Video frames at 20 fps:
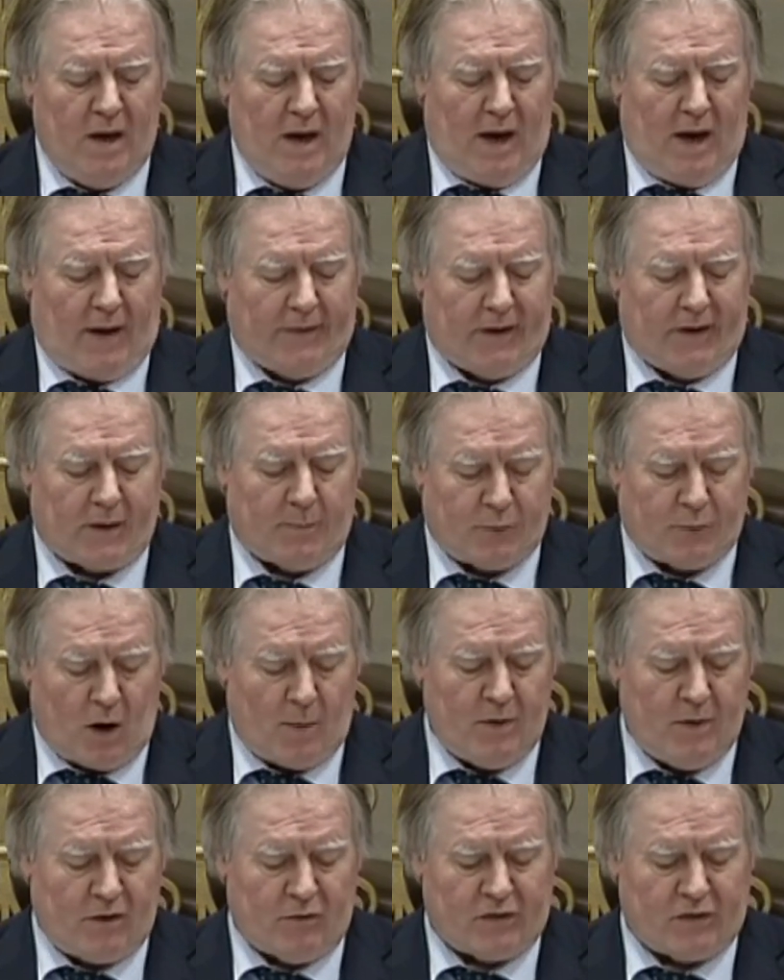and that a
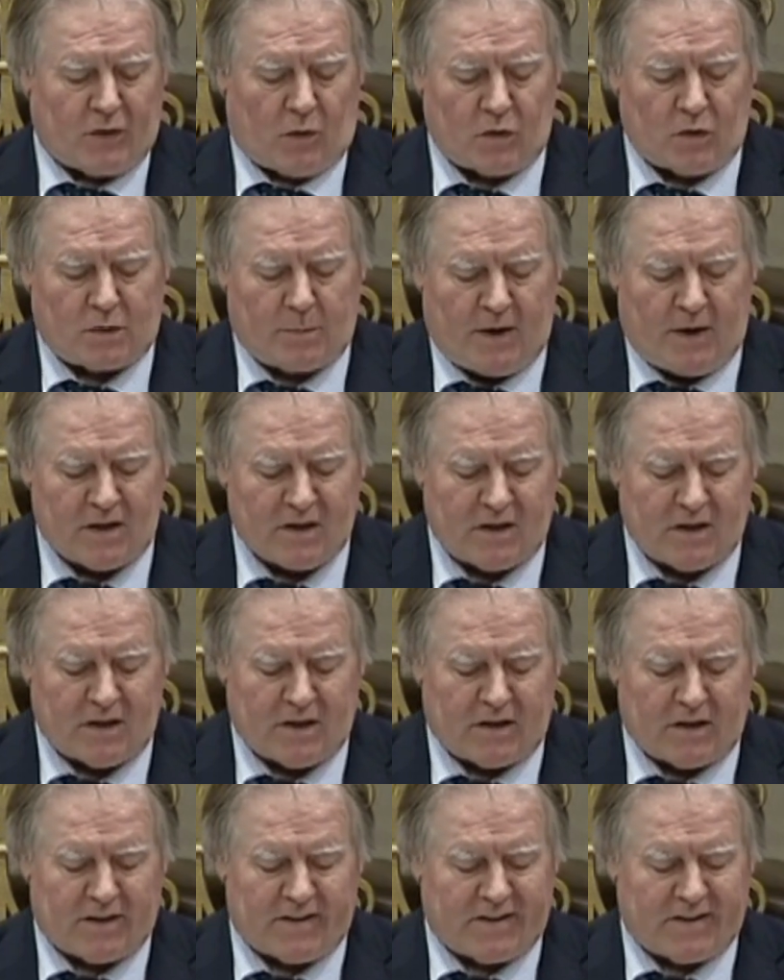properly resourced personal
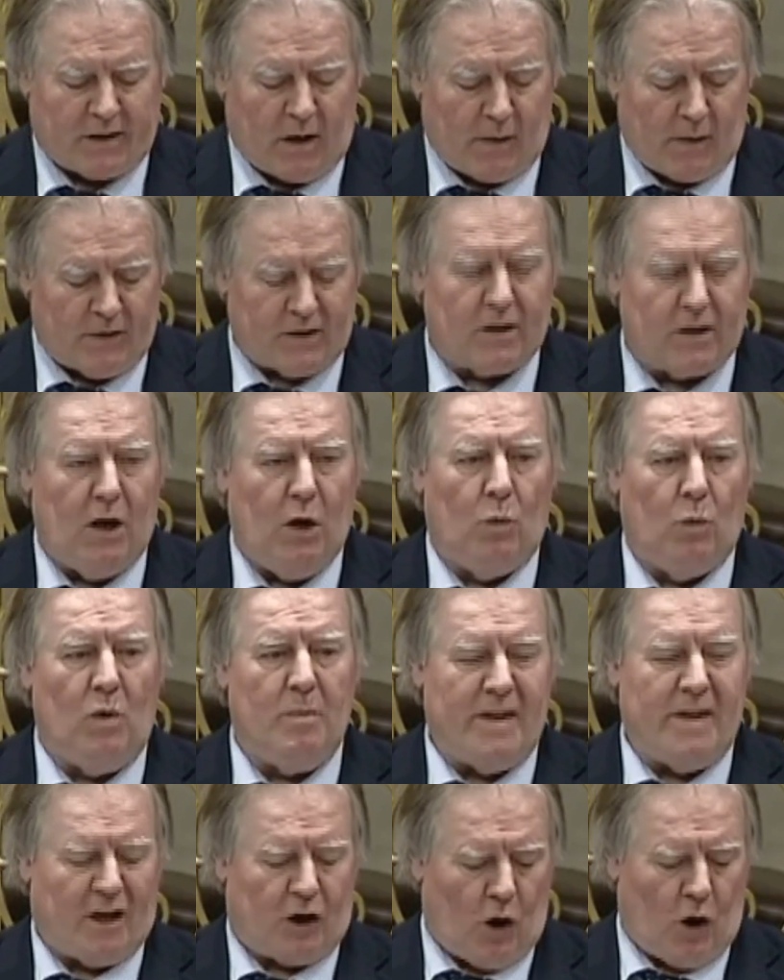assistance service will
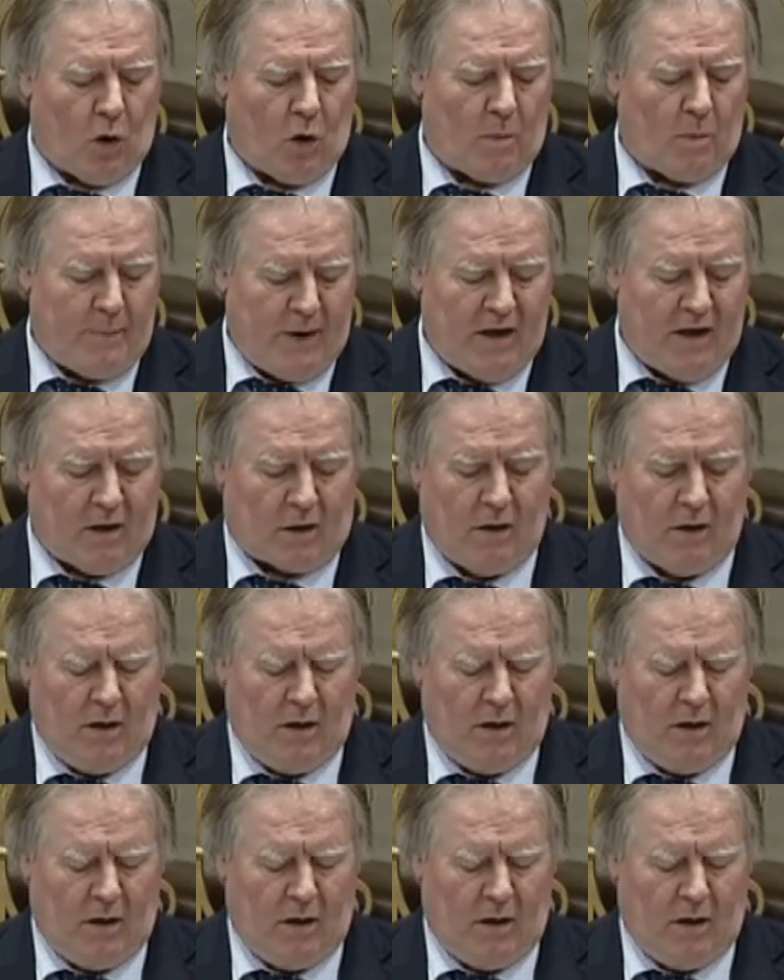be a core pillar